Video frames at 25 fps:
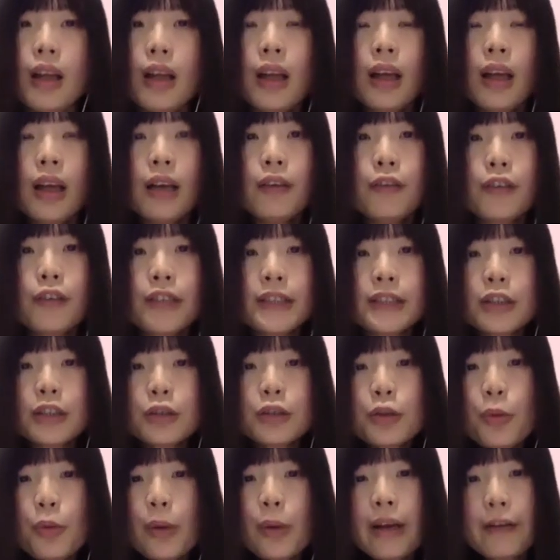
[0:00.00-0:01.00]
For the
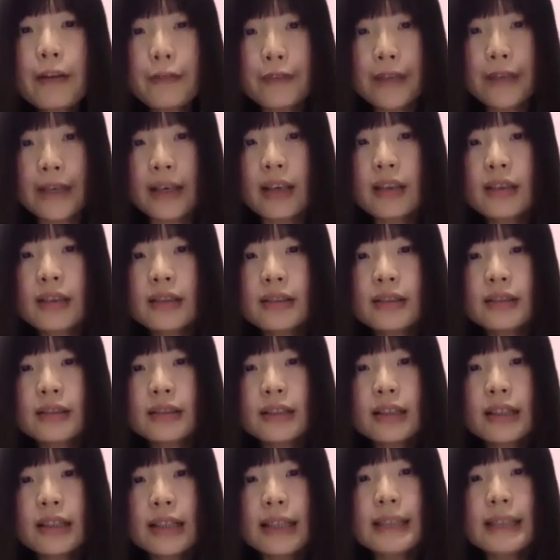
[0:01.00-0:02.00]
social welfare,
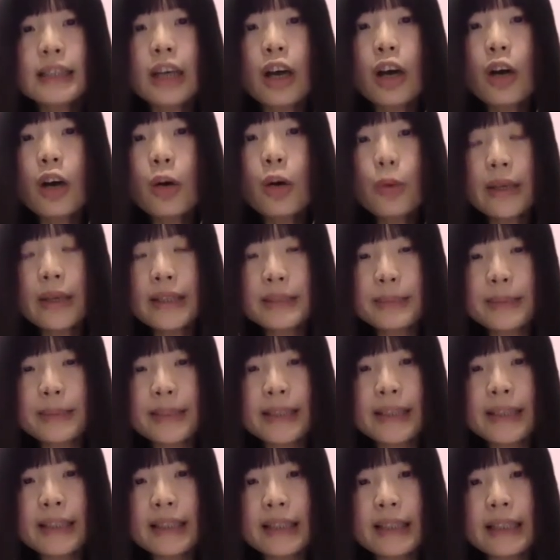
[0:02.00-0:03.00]
it's always
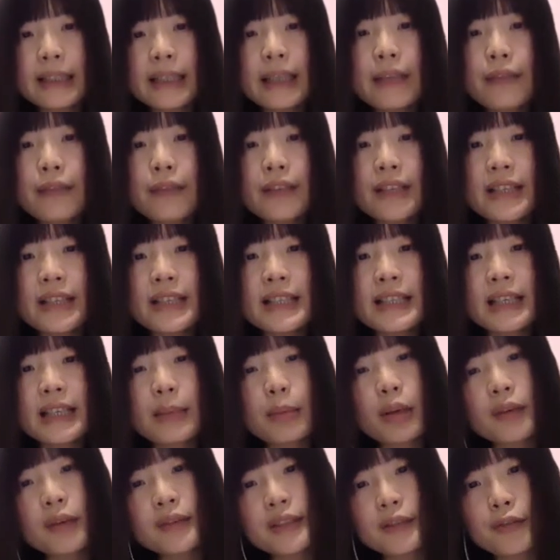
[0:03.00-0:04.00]
be the infinite
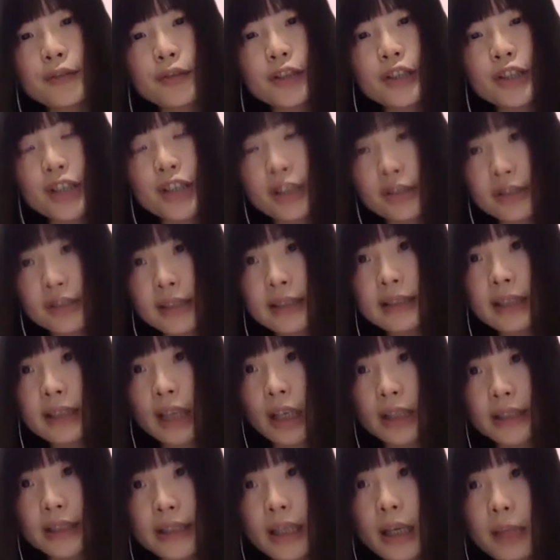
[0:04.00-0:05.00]
number of deferred chances
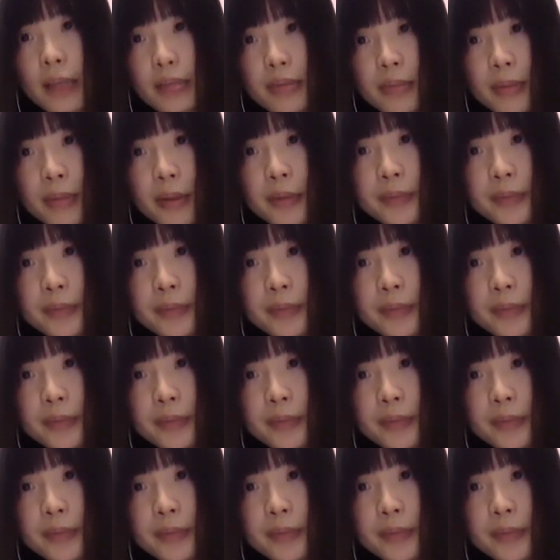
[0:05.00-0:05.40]
as optimal.